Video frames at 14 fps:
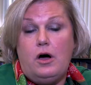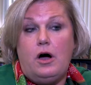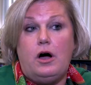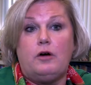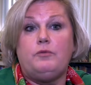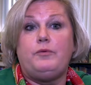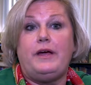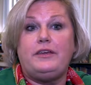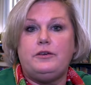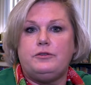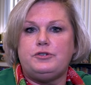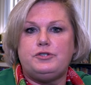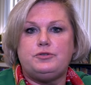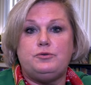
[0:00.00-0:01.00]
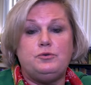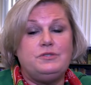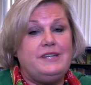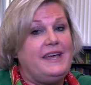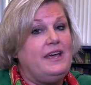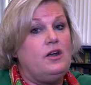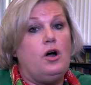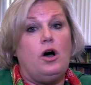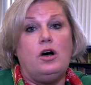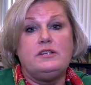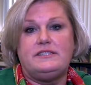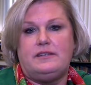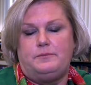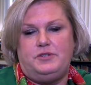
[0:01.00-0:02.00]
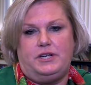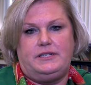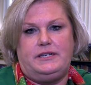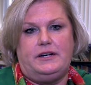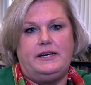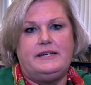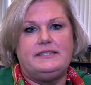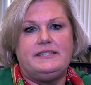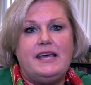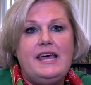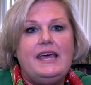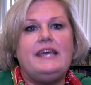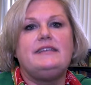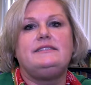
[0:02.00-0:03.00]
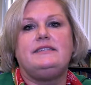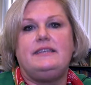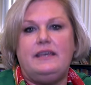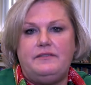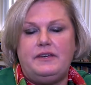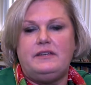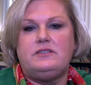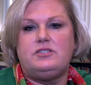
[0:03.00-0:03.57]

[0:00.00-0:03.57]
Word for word: our regular school day in all subject areas is giving